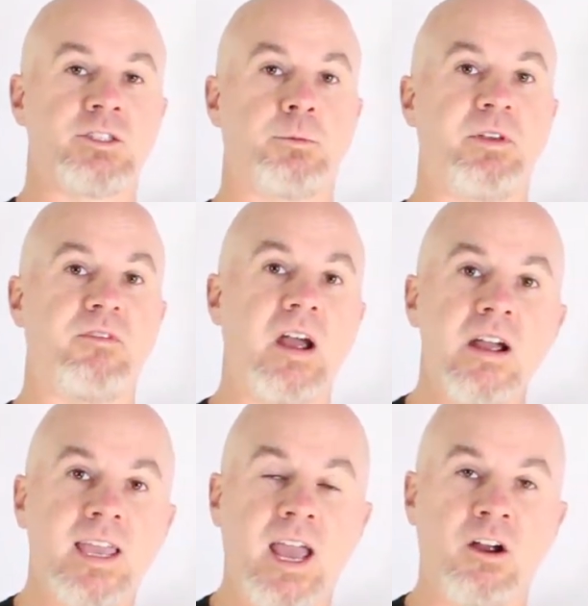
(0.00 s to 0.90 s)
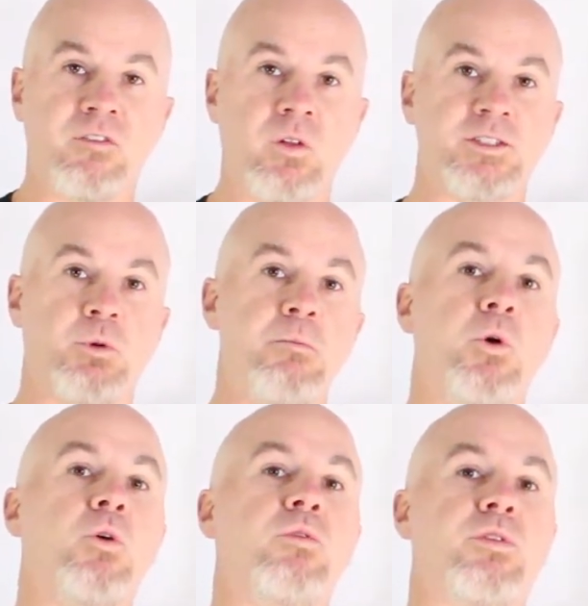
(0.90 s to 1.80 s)
So be very careful as we
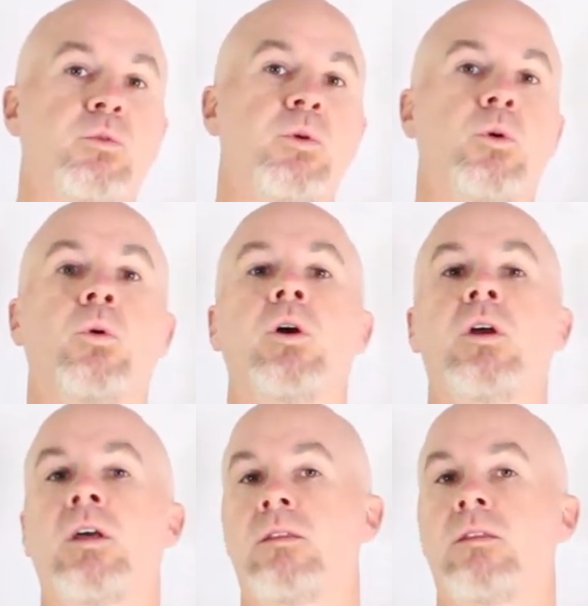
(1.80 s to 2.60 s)
move through